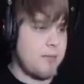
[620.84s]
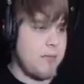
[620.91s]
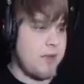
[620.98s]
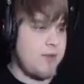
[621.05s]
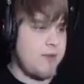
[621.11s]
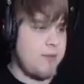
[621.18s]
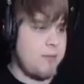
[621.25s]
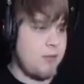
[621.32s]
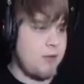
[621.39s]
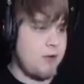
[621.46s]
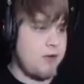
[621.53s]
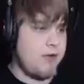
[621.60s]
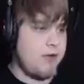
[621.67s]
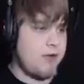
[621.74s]
Even
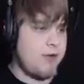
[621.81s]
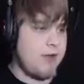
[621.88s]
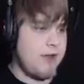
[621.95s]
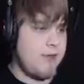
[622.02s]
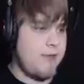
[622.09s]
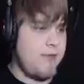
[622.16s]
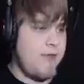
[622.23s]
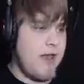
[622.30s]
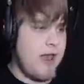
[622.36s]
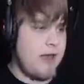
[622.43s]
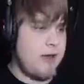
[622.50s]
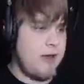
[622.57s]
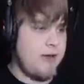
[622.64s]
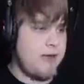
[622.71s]
more stuff
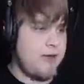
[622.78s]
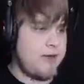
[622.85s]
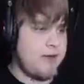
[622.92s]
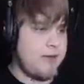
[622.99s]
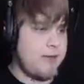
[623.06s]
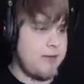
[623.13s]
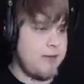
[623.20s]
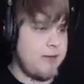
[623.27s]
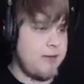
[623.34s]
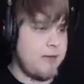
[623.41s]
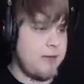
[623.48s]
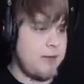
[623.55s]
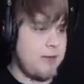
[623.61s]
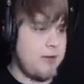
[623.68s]
there is.
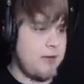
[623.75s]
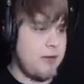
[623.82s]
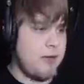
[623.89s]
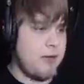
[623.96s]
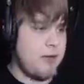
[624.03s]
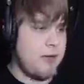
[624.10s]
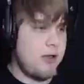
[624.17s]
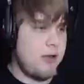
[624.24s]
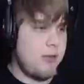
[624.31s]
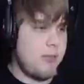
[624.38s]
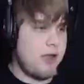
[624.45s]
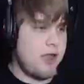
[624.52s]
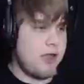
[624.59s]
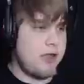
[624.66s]
Oh
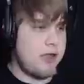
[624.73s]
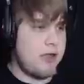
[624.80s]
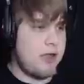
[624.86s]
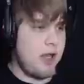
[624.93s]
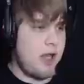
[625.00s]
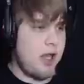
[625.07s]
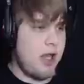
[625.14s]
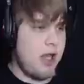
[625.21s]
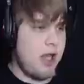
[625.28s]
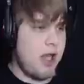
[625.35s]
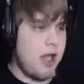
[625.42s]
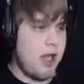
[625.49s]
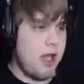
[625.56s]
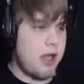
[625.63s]
my
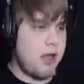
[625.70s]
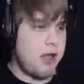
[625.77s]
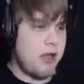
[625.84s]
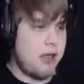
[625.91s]
god.